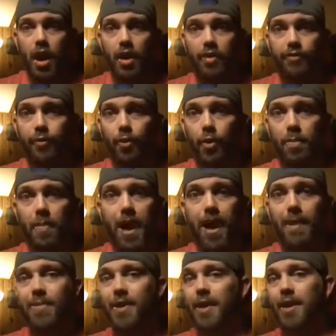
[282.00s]
for
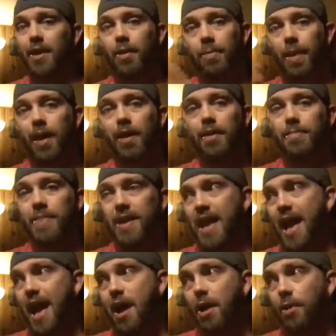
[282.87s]
Bobby, and it'll probably
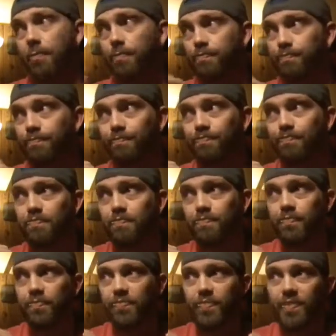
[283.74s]
be out
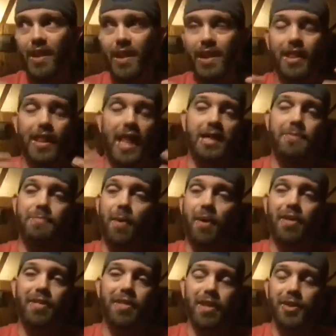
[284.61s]
less
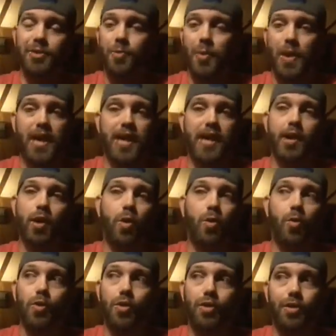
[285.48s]
part of this week
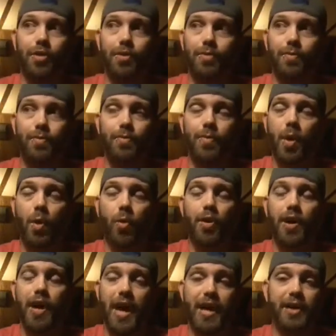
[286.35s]
or
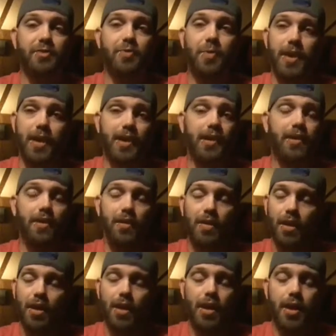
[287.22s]
next week.
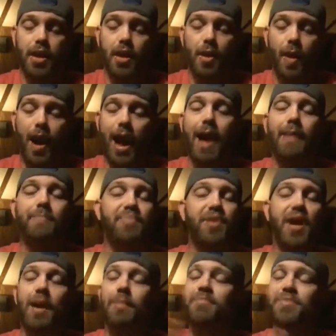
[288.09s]
You know, I'm
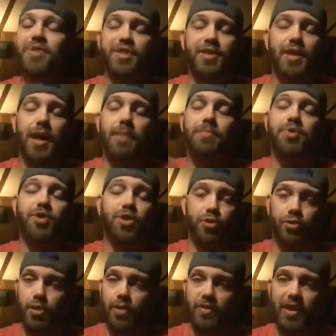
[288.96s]

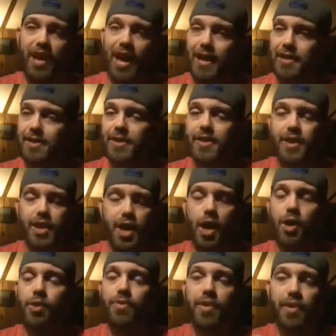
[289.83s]
sure of it. I just
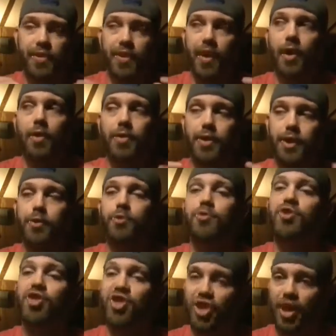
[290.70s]
know that they'll
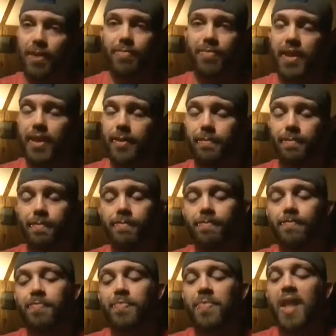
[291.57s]
do something.
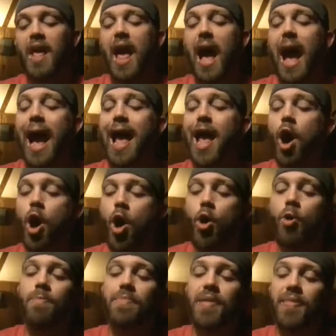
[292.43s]
I
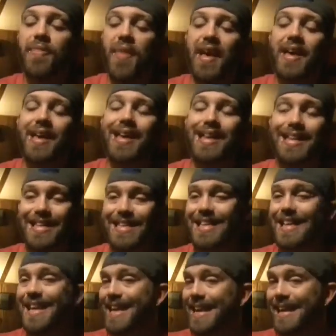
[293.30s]
hope that they can
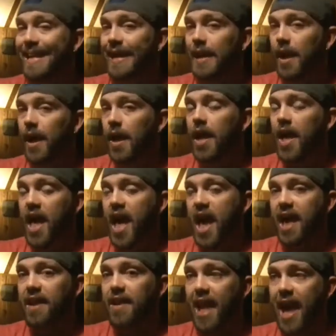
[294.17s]
dig
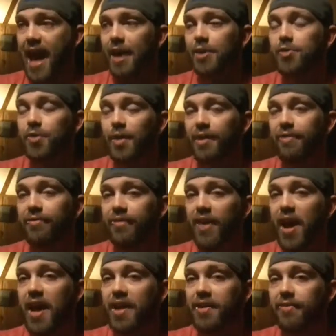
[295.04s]
and actually
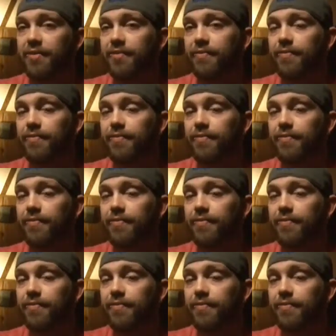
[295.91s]
find